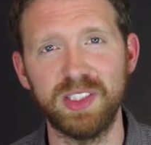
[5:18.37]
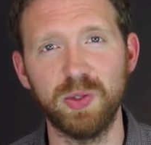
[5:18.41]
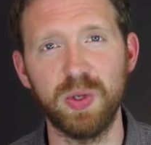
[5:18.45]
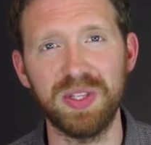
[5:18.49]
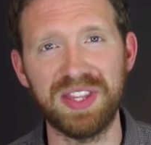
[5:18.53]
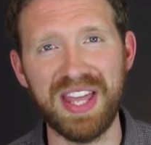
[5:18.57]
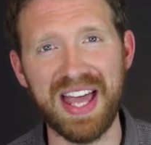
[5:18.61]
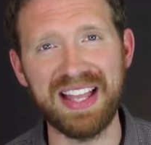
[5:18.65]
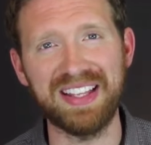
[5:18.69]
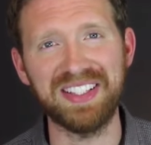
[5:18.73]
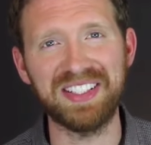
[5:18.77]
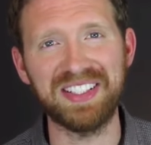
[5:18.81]

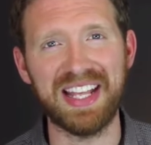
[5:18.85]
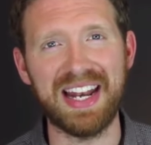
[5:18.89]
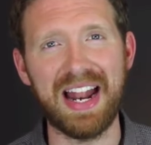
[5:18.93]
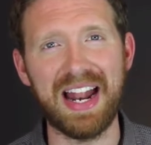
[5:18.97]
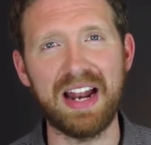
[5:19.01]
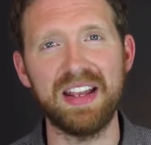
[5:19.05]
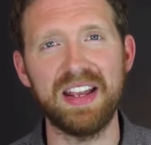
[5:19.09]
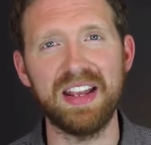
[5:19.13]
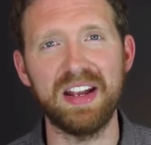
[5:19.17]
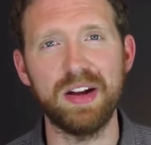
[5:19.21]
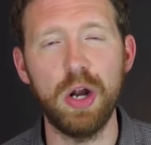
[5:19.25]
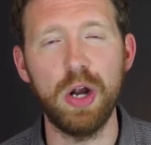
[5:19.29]
So with that, let's
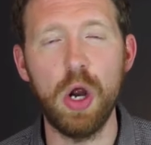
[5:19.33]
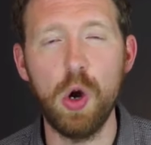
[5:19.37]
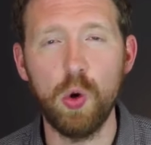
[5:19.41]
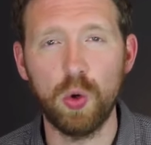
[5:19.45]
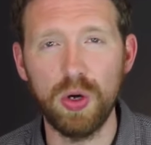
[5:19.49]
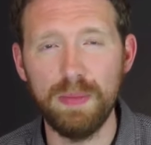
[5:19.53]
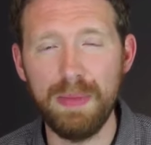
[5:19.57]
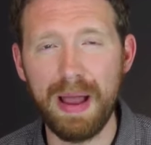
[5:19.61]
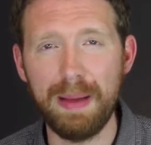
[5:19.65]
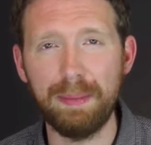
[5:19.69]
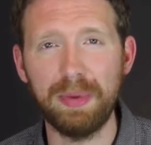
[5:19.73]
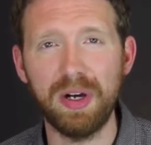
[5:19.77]
get out of here.
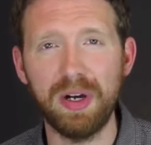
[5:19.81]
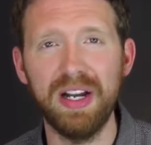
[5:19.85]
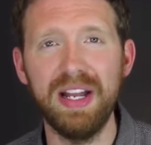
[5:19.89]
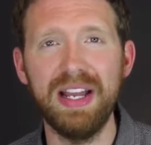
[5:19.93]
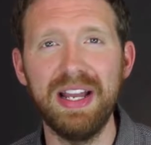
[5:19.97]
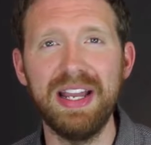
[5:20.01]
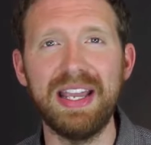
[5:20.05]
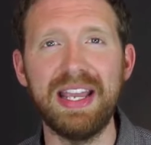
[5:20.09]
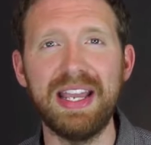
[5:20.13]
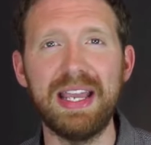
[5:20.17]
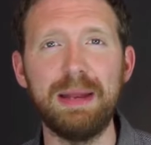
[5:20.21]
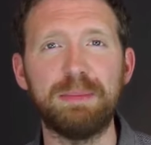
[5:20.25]

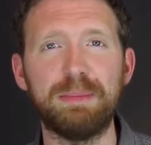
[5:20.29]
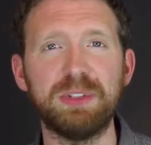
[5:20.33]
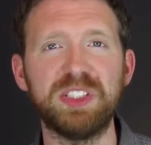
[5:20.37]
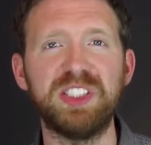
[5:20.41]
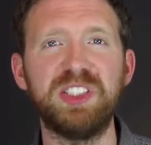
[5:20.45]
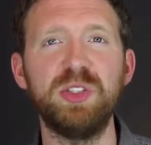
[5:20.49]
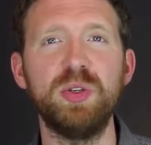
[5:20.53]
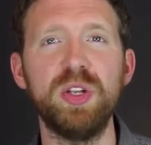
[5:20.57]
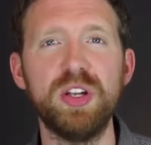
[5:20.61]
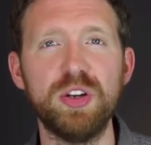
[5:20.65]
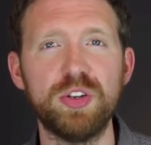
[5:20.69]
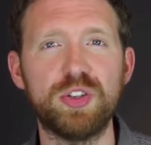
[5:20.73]
Remember, in
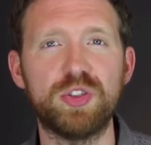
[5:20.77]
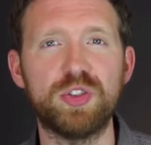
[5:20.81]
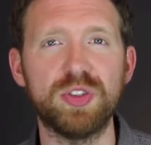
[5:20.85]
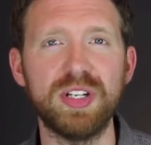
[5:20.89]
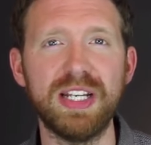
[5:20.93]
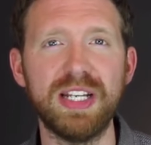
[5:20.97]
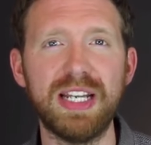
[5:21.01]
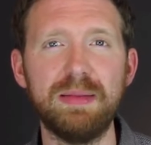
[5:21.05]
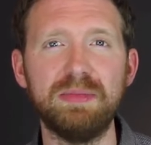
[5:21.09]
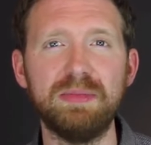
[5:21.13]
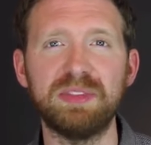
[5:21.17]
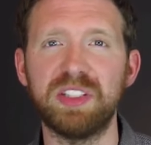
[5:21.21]
pursuit of your
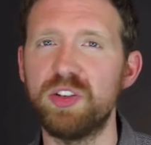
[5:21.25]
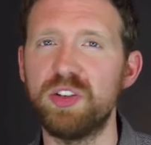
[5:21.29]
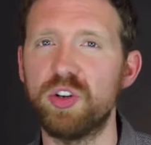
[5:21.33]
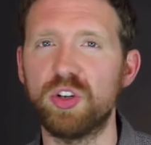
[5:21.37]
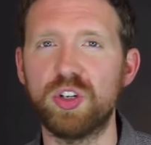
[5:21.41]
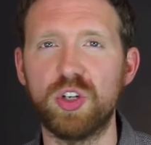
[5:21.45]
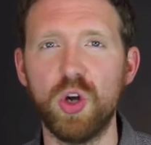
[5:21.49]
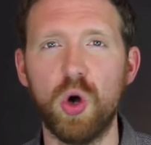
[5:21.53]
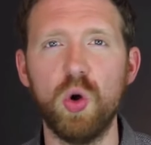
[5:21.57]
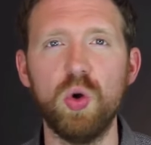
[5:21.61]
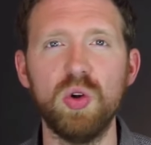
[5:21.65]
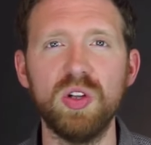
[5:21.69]
dreams
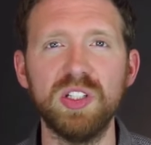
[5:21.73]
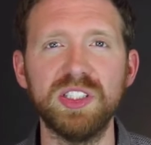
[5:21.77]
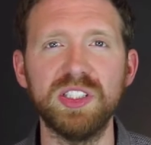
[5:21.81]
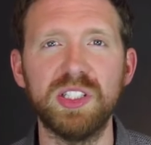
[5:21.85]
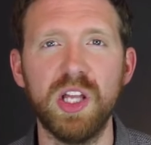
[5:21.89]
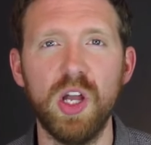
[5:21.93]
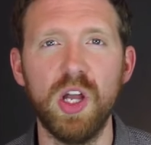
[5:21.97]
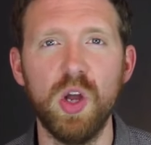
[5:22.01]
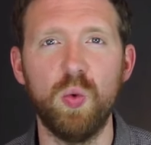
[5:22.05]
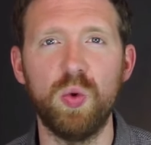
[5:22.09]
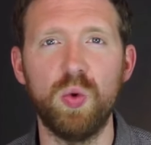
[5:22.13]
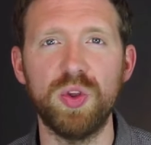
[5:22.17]
and your
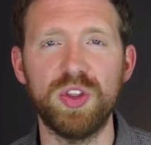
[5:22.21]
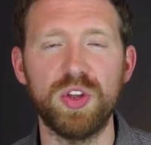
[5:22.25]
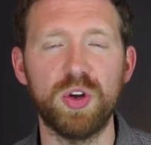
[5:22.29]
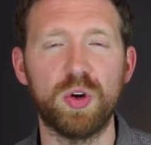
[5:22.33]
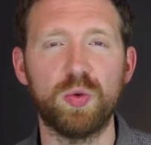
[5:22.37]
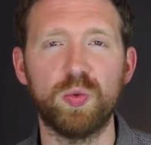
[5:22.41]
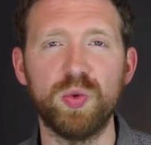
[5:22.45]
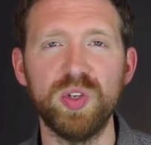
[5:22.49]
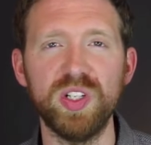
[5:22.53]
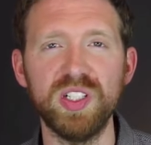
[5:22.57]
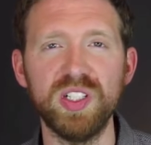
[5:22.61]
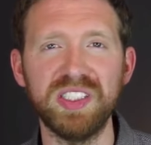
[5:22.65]
goals with
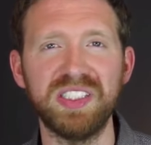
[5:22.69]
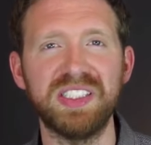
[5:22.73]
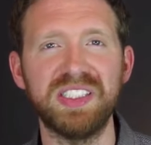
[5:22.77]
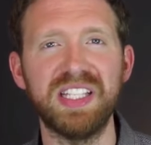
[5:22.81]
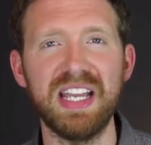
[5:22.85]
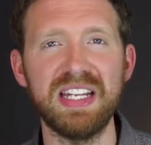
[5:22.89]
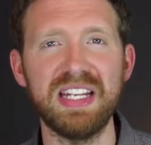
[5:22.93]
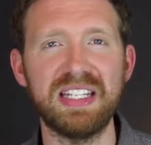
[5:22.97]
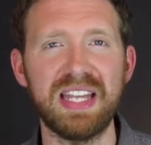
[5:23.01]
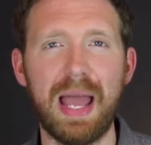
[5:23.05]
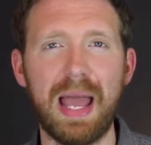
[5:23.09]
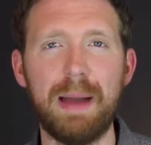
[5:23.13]
your real
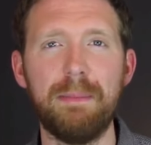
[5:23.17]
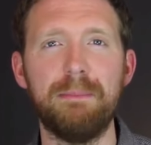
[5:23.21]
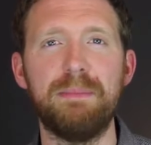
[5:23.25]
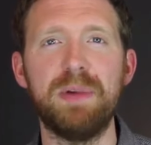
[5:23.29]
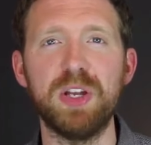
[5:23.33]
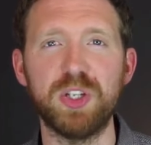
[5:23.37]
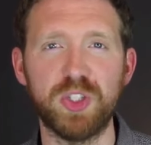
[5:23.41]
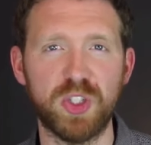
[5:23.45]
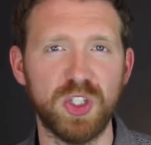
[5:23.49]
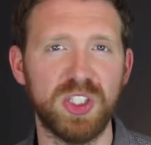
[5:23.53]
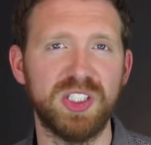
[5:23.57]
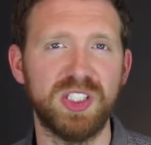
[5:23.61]
estate
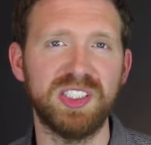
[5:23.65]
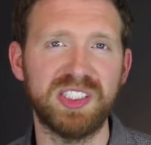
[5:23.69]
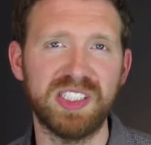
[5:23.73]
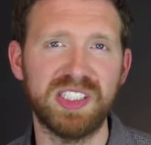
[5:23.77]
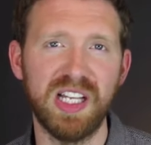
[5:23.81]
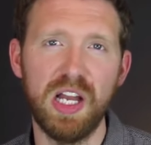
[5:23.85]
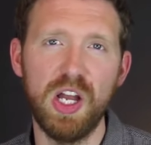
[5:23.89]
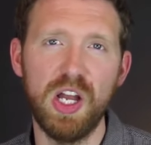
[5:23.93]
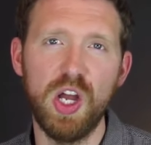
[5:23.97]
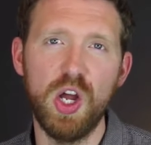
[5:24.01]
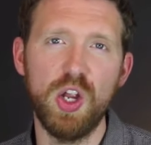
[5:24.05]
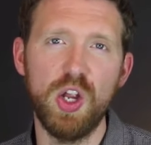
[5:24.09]

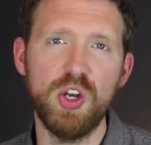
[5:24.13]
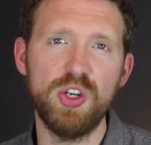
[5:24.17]
ambitions,